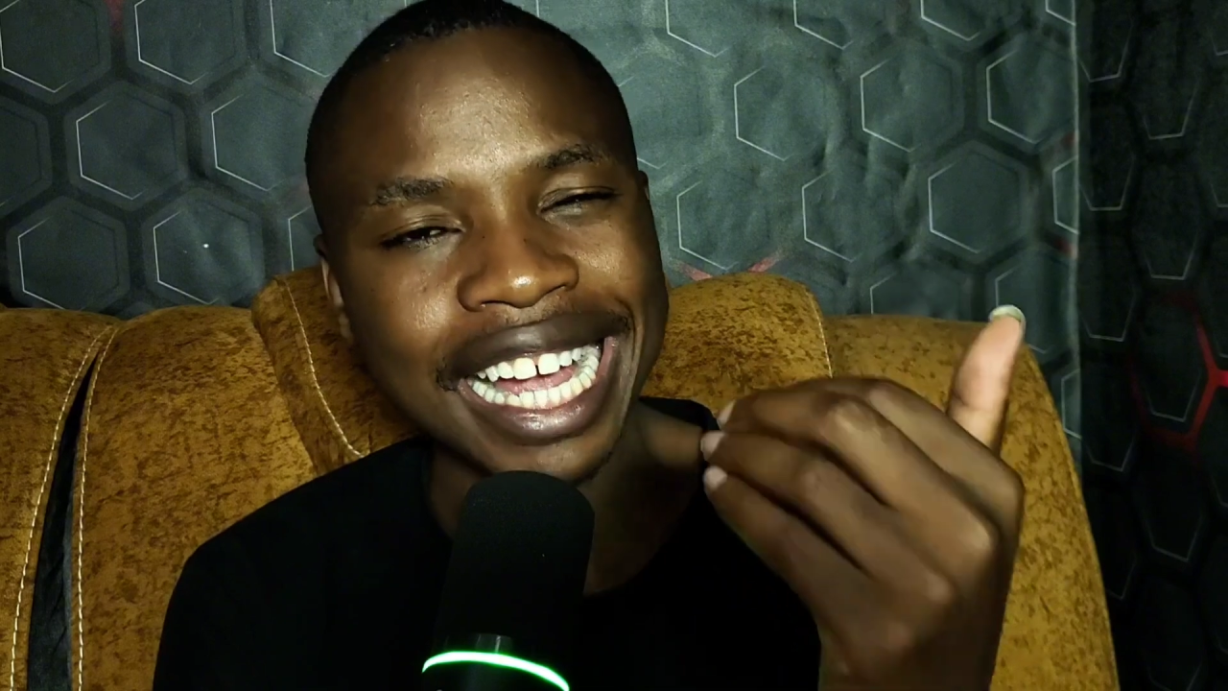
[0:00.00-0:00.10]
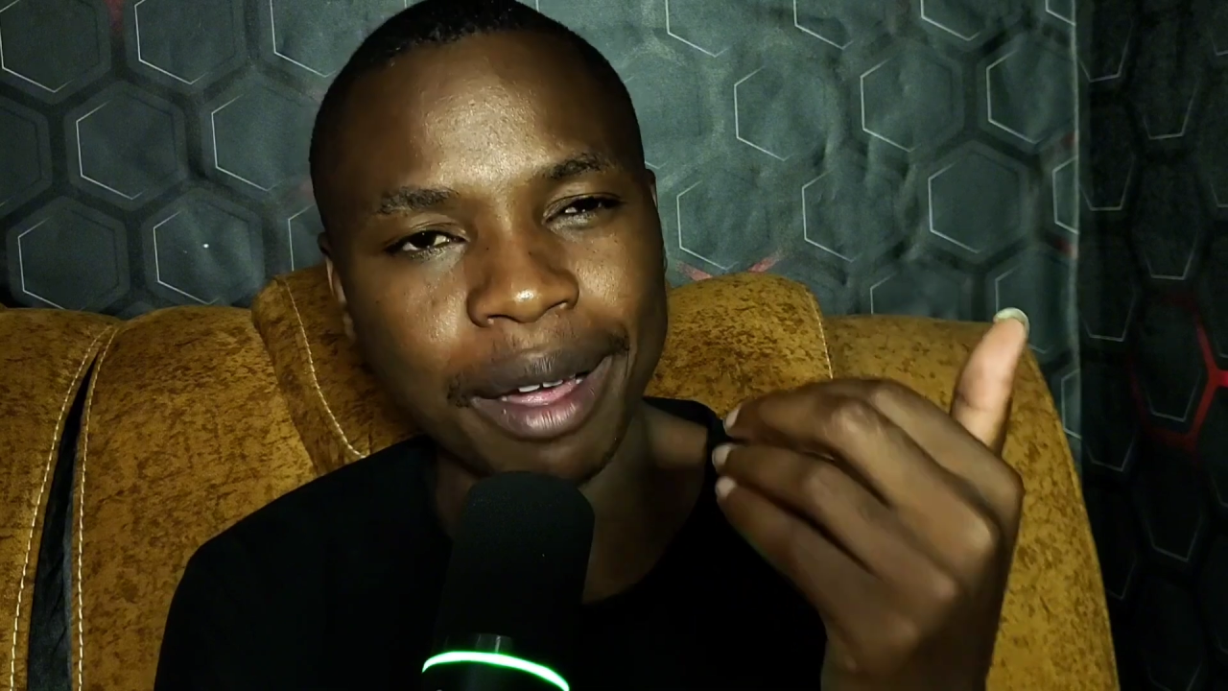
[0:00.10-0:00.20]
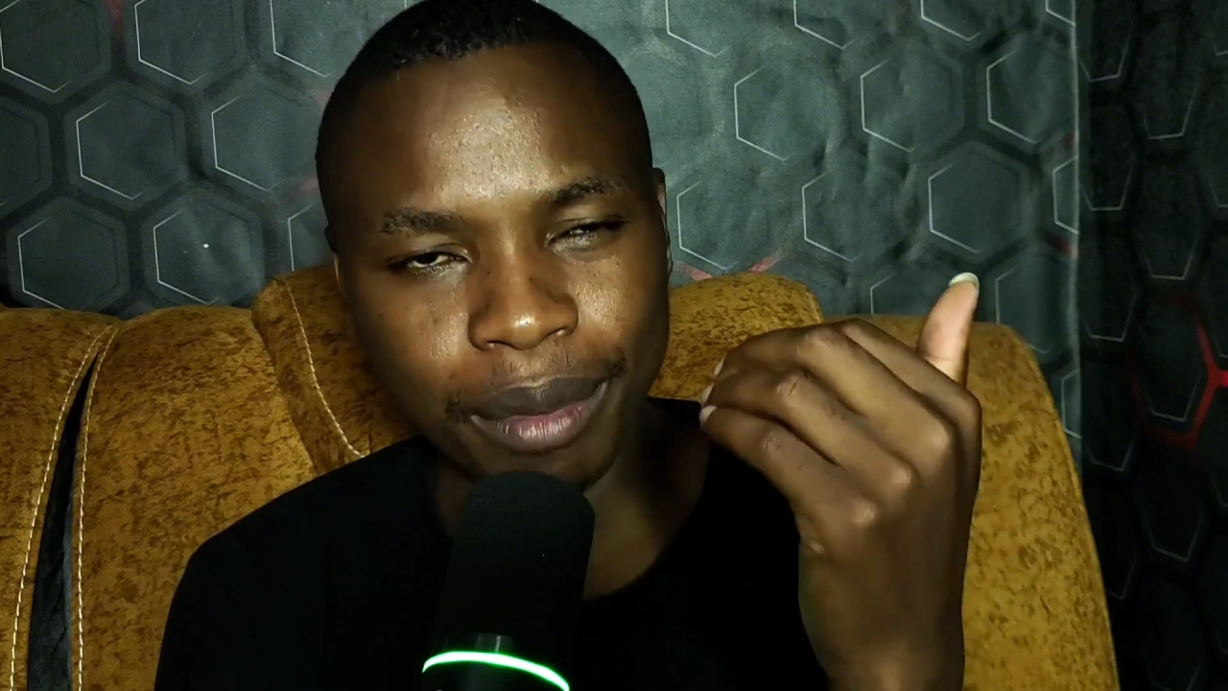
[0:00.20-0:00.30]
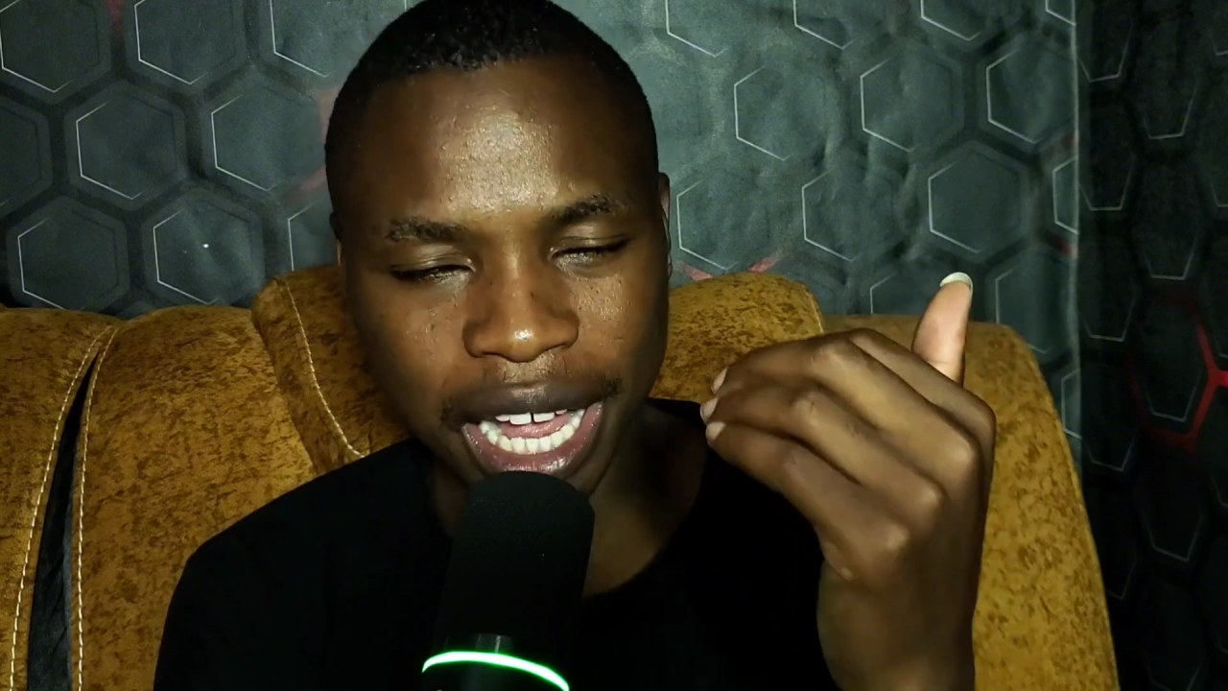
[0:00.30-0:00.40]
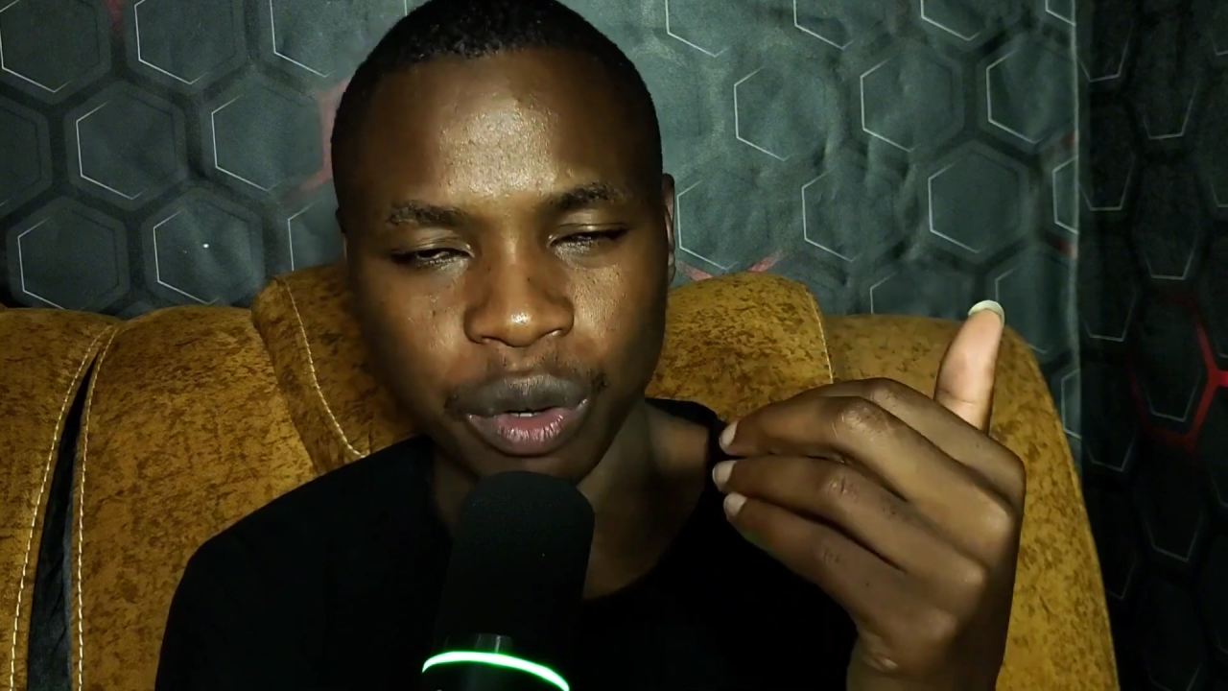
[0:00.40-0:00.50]

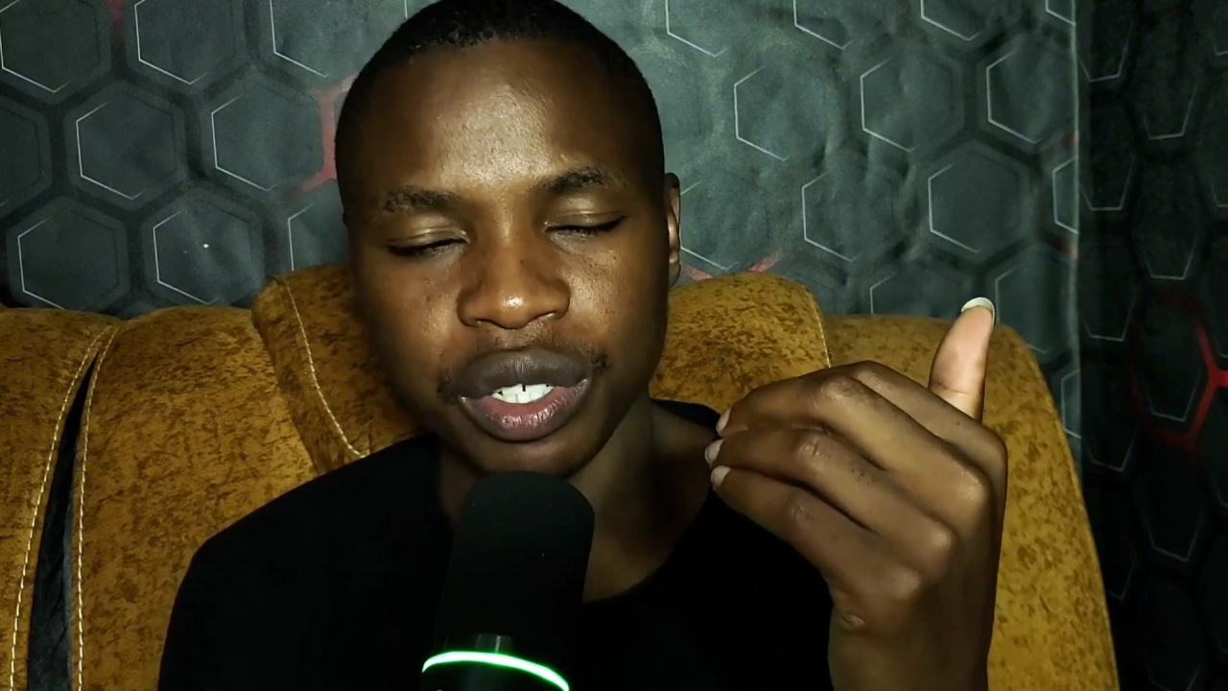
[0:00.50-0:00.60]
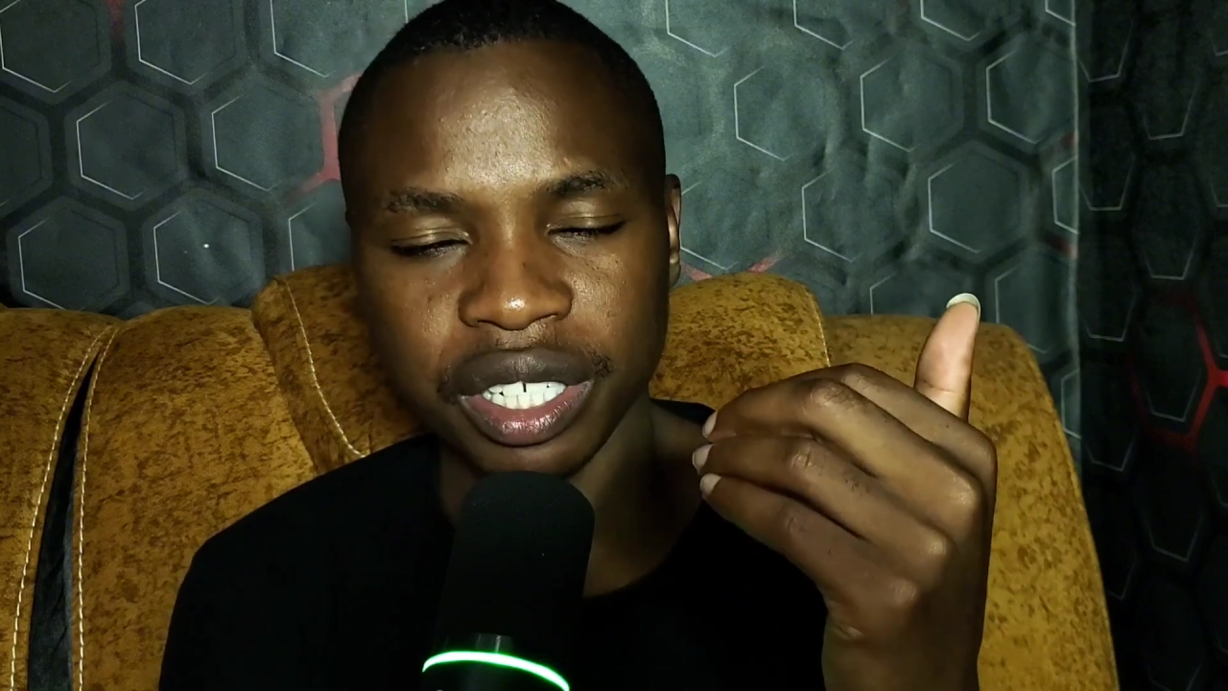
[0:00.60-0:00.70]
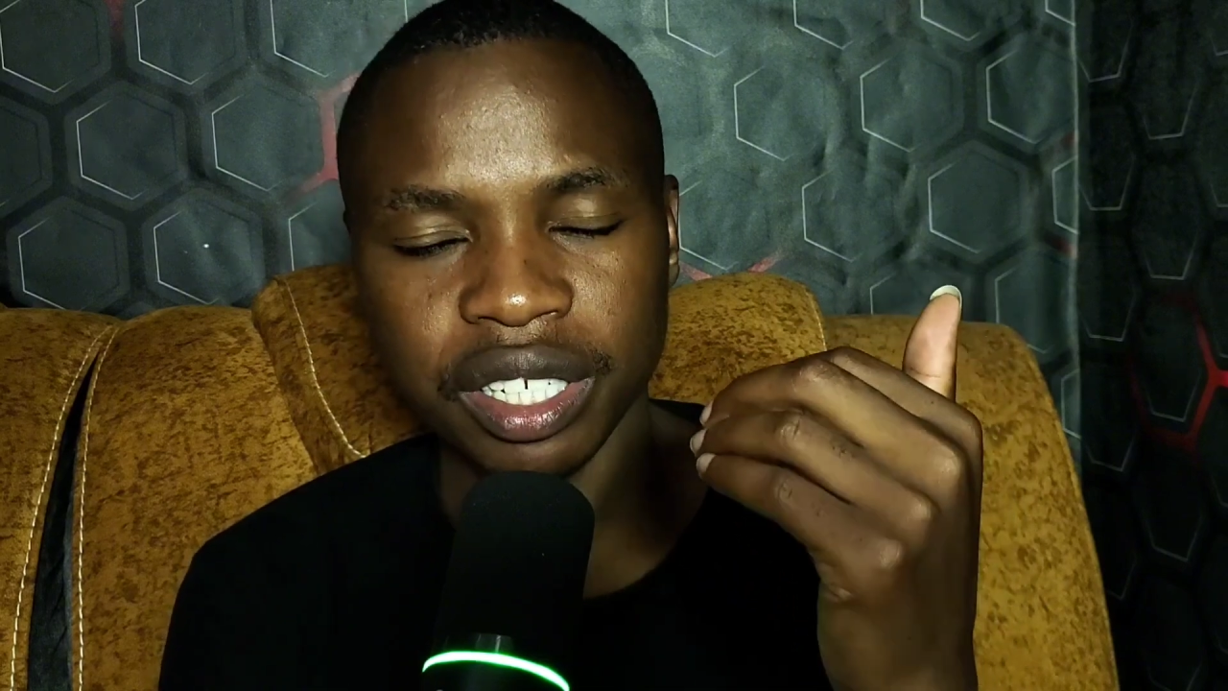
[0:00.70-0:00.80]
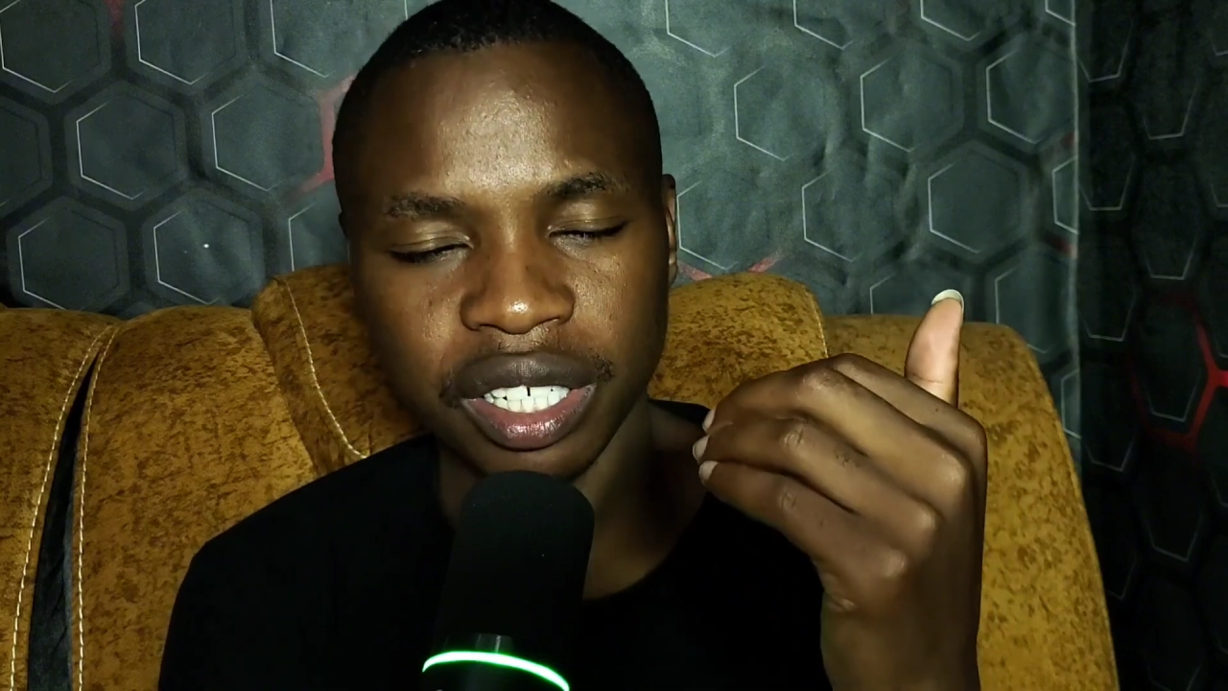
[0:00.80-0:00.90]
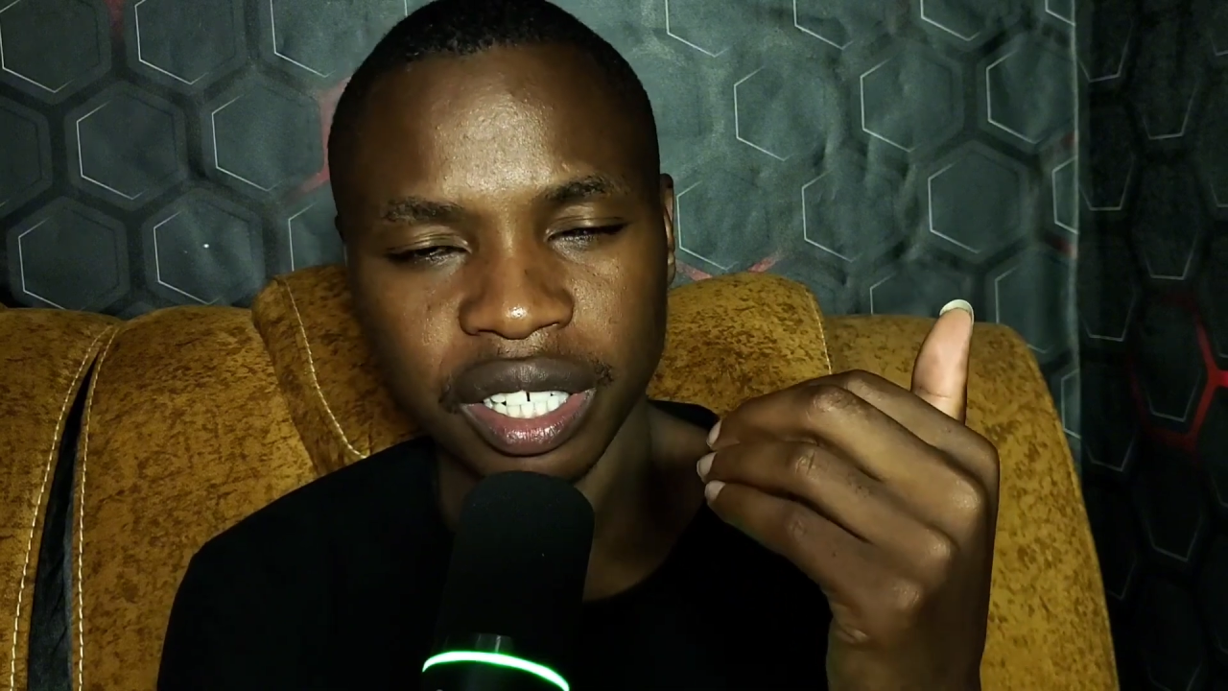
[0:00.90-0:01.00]
come out